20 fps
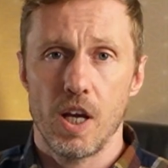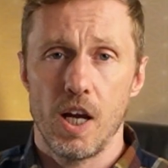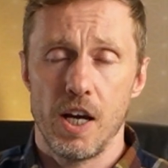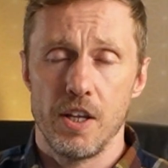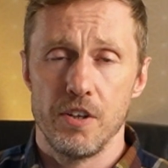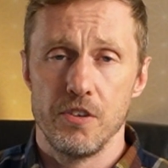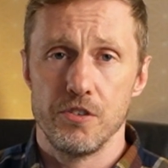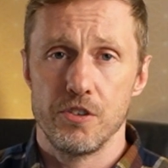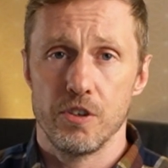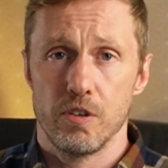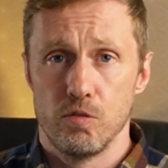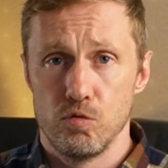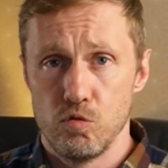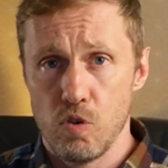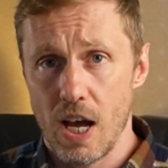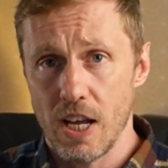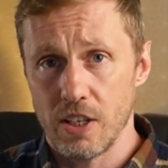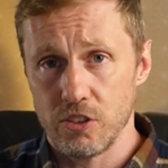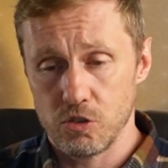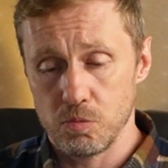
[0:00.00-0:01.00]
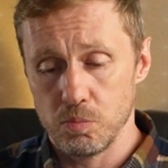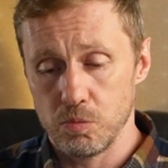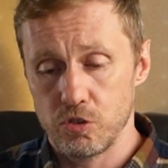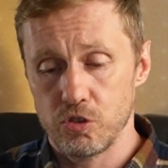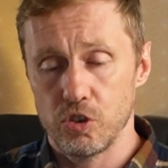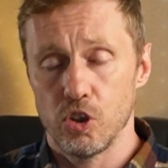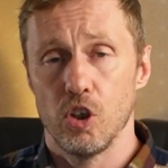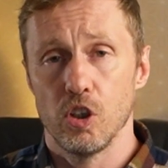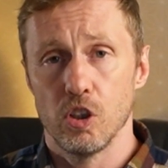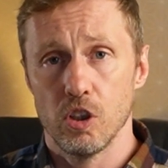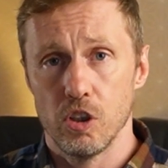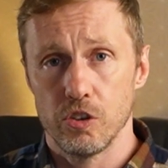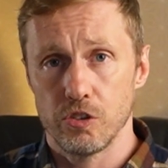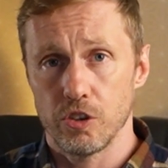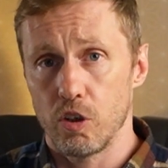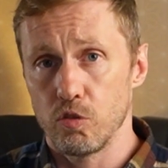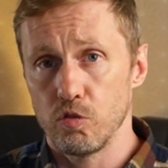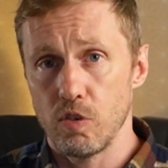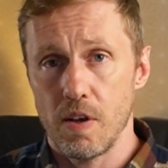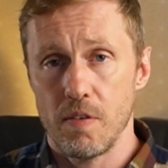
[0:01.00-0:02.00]
and write some solos
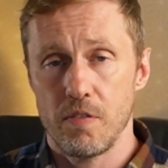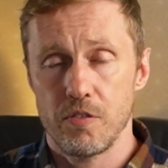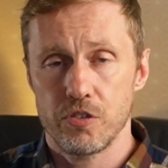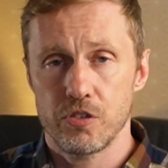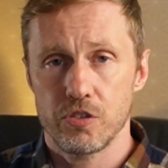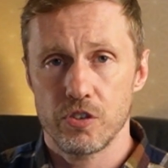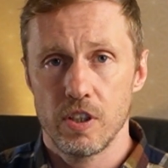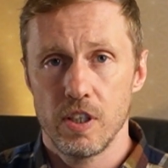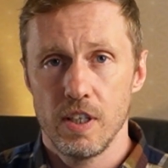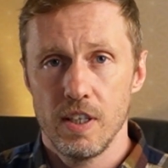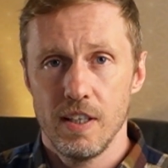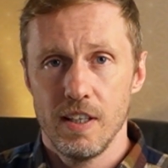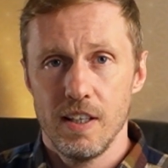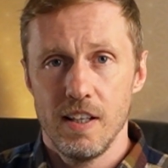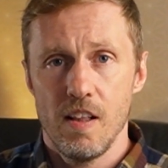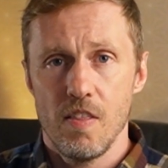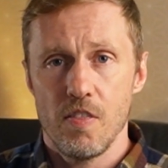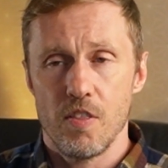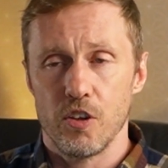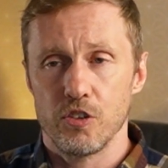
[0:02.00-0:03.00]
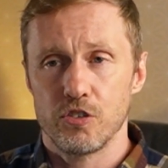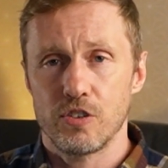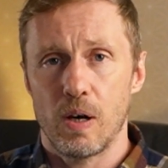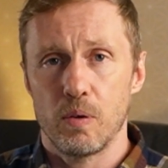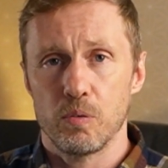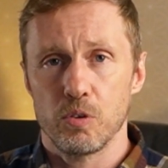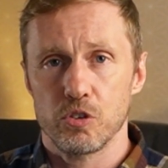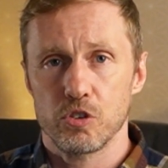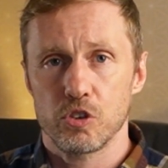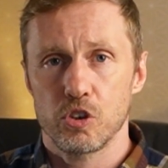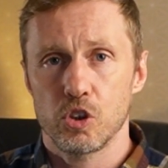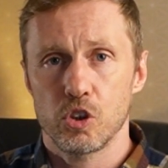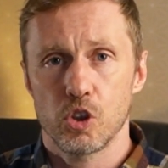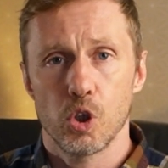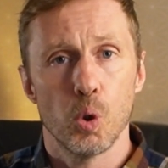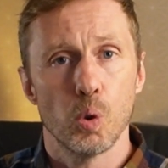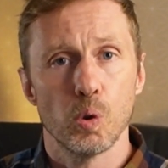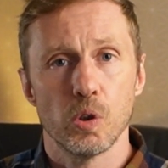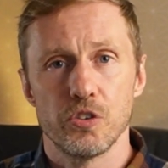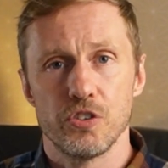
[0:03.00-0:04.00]
or riffs that sound as
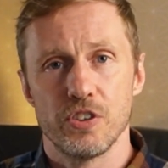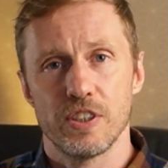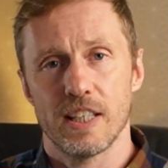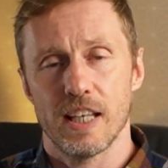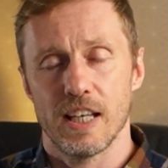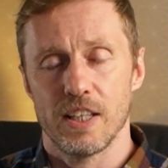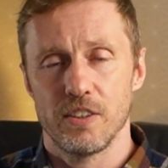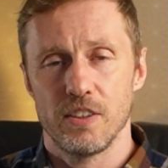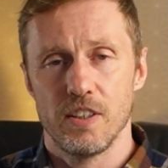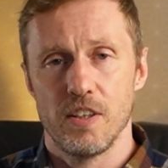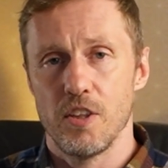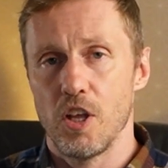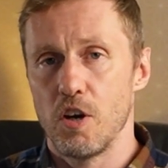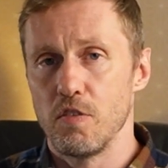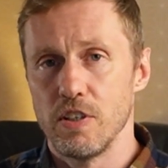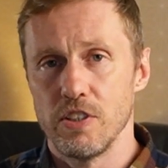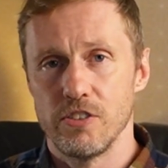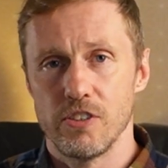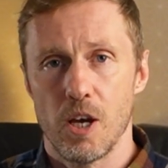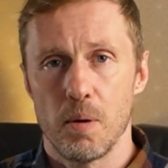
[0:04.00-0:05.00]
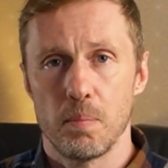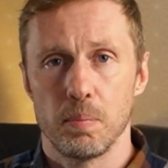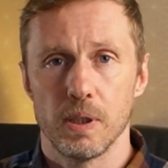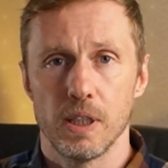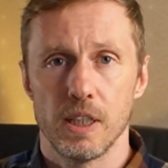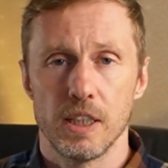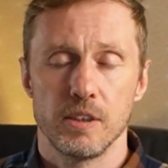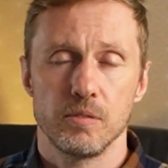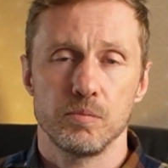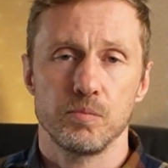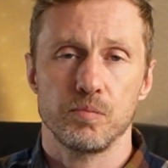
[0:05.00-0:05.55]
cool as you can and that are easy to play.